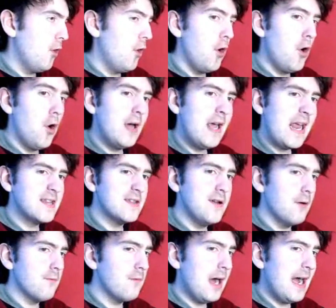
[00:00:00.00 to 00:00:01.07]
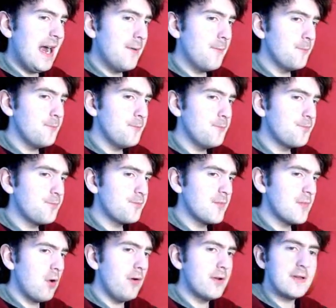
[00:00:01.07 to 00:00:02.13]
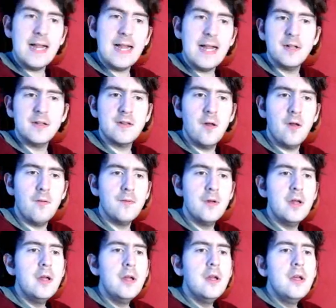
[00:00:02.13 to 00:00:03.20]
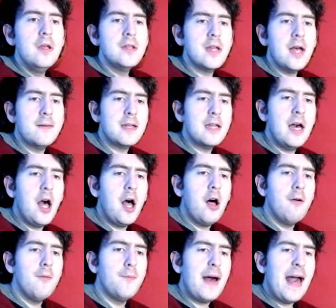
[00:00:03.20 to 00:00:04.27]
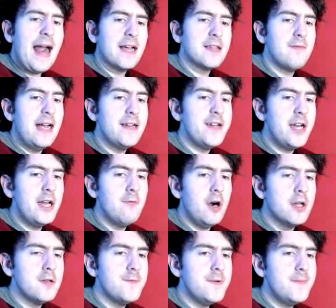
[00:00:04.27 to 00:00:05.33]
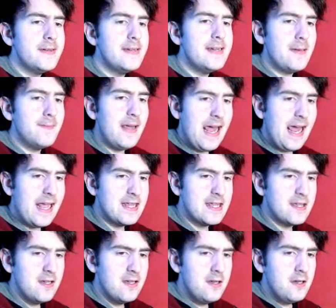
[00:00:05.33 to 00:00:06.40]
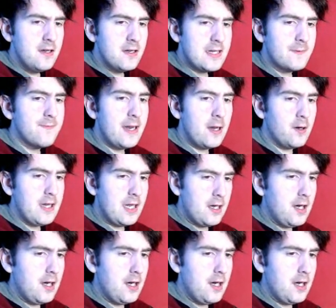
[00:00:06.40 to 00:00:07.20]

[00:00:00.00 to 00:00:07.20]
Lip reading: Or it's not right. Or it doesn't happen at all. So I'm going to hold back. So I do know what the rumoured name is, because I've read it on the